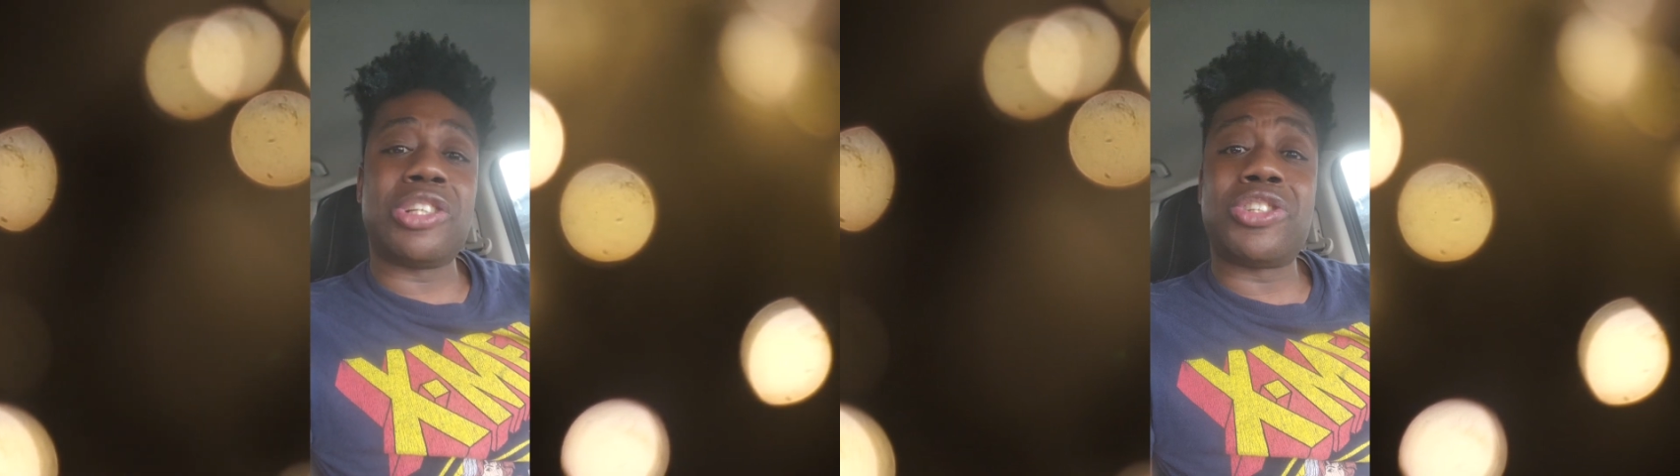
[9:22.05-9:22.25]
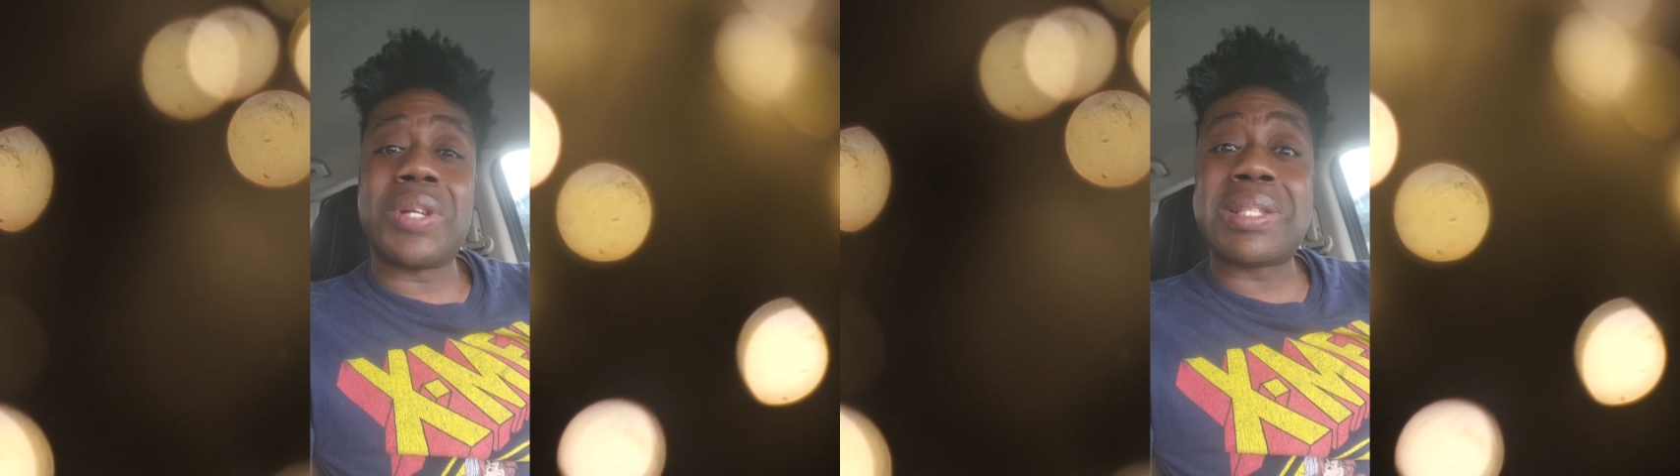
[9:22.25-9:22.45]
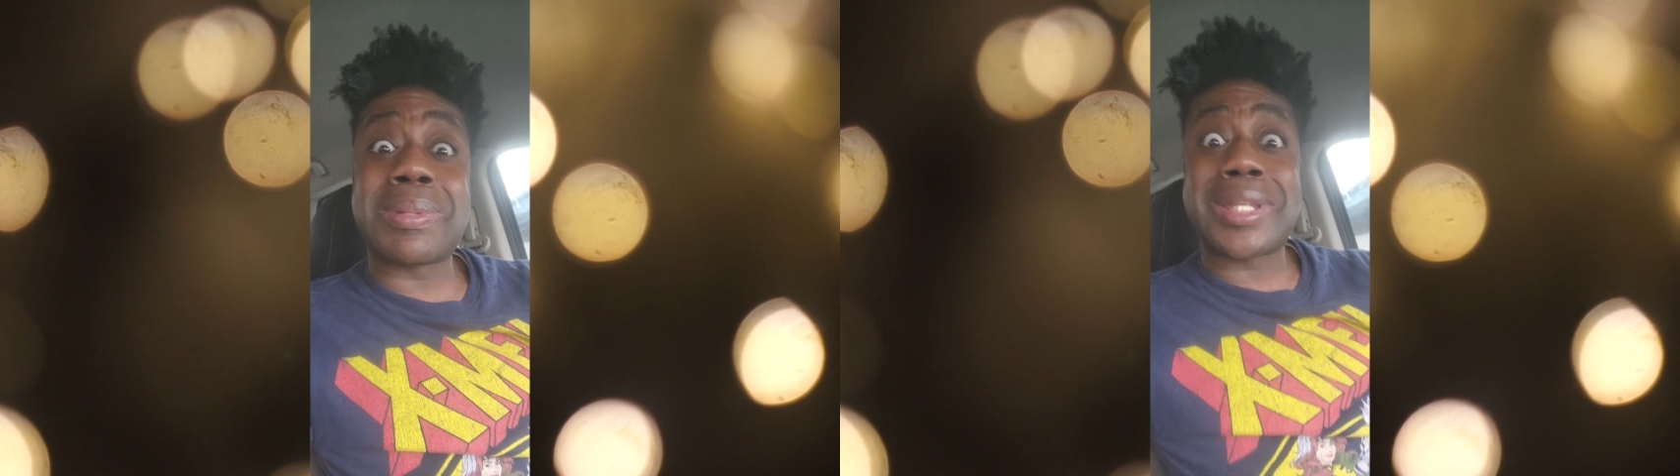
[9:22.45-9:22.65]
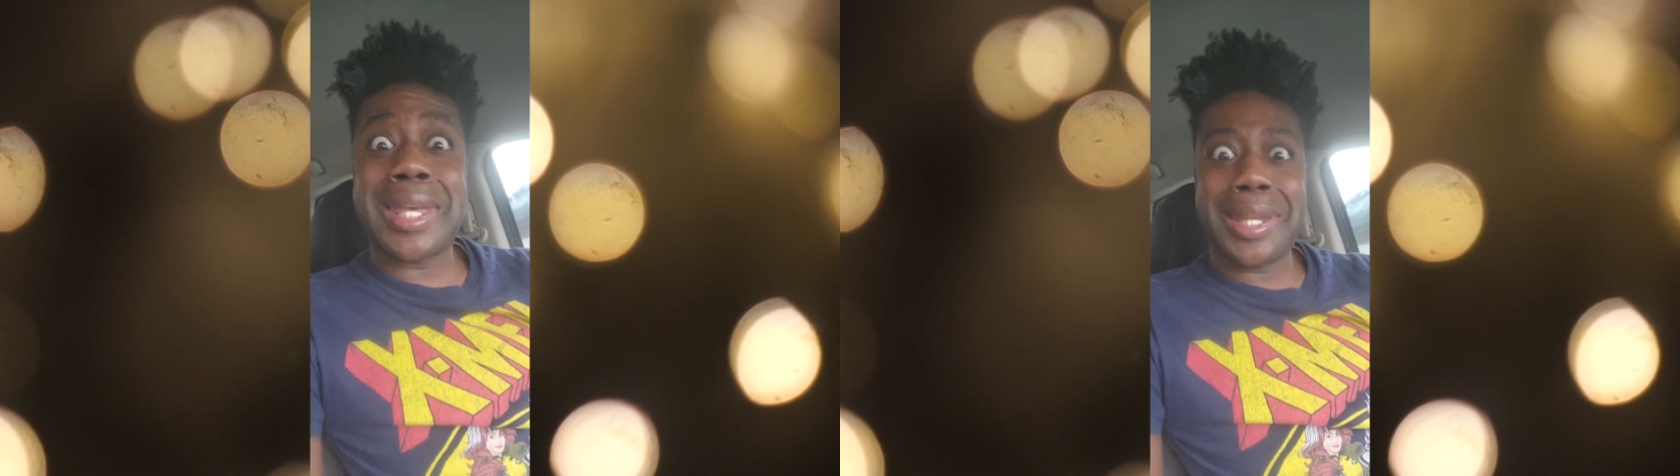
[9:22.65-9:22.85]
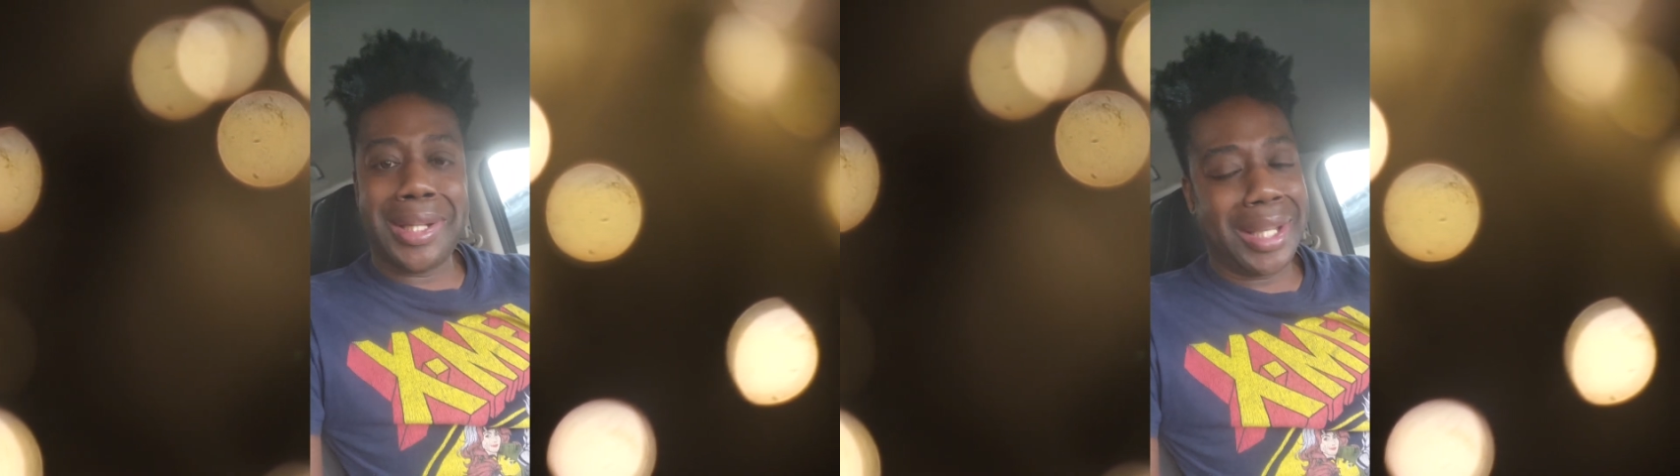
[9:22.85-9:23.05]
the drinks was
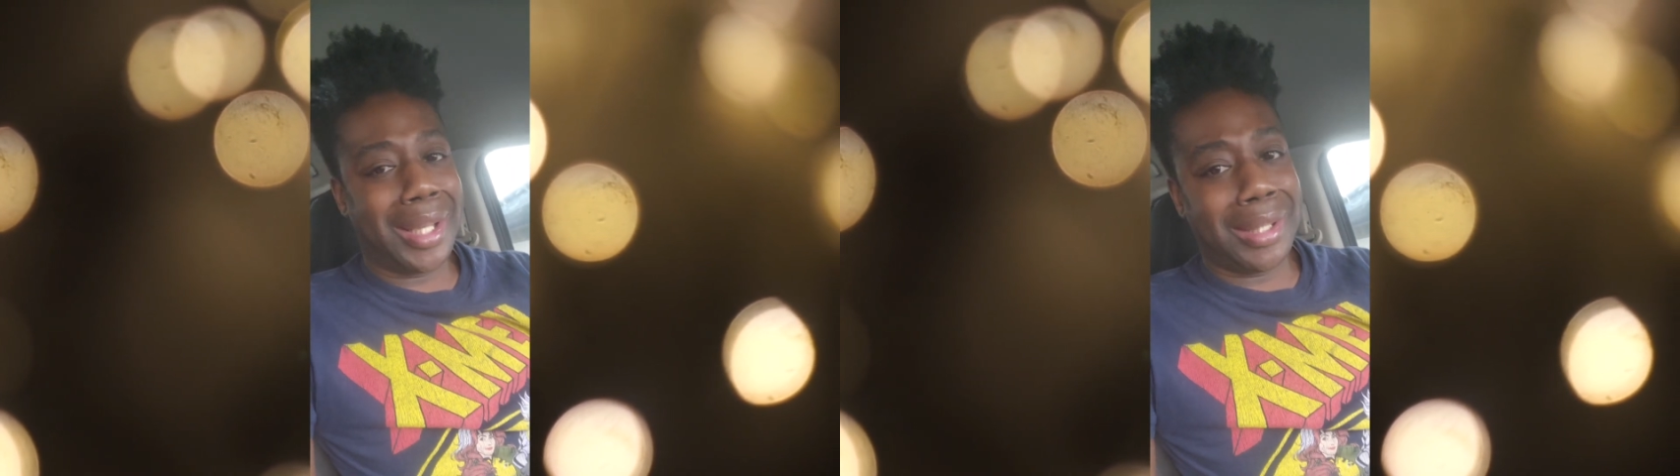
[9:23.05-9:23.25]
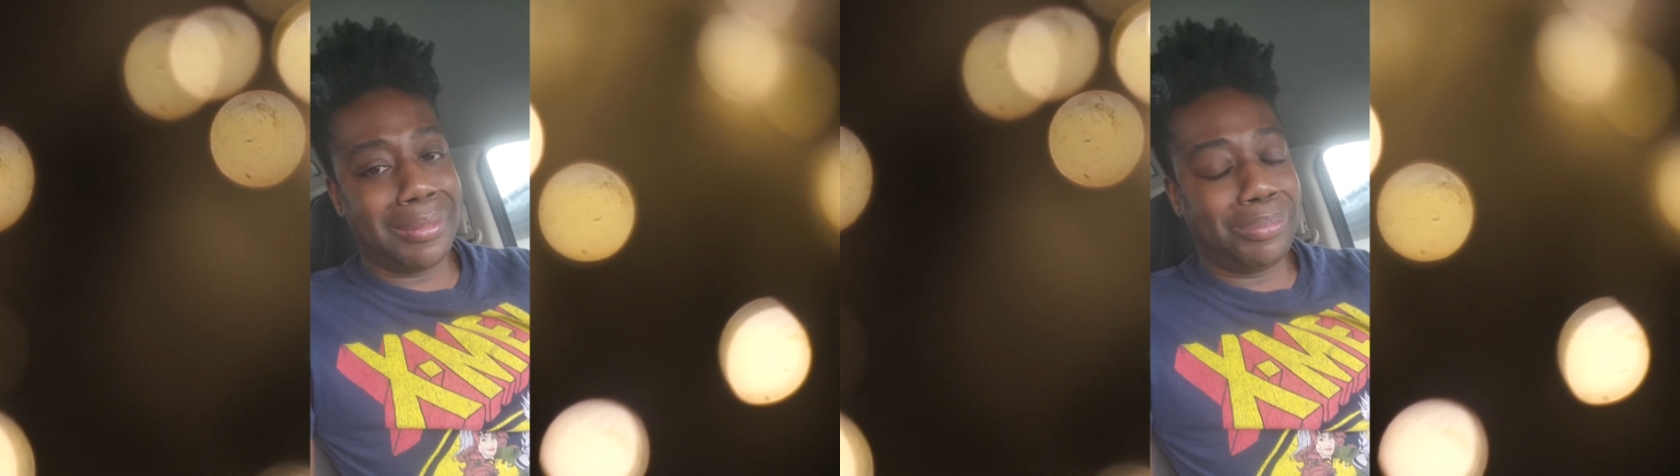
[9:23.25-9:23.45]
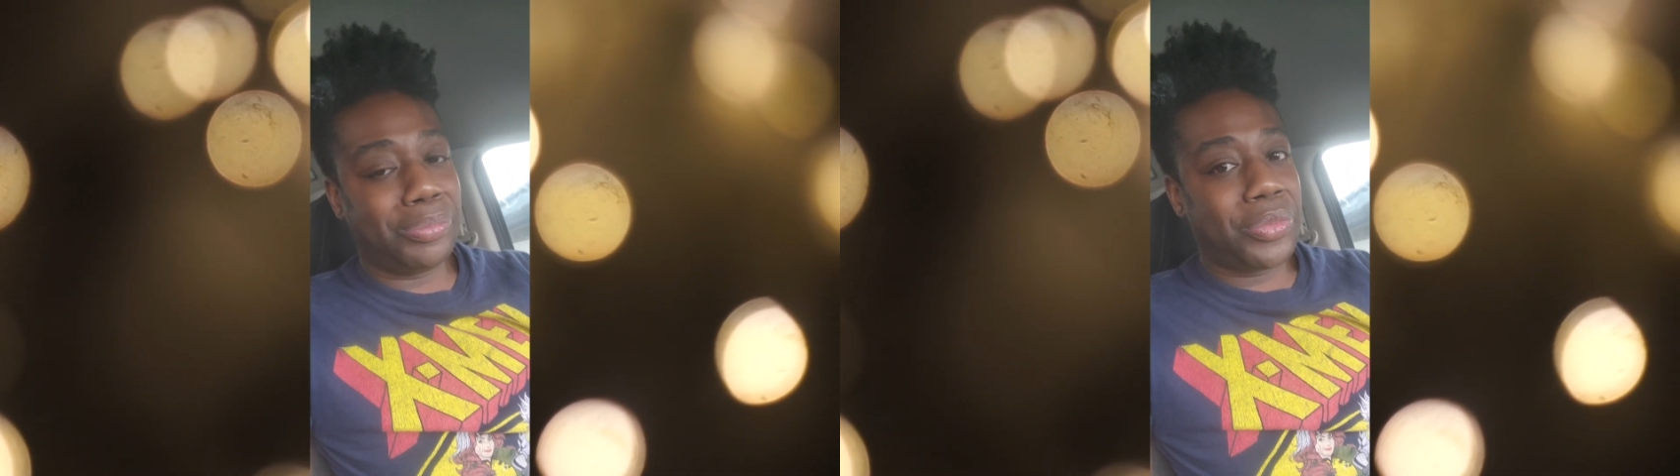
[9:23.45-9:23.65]
kicking in,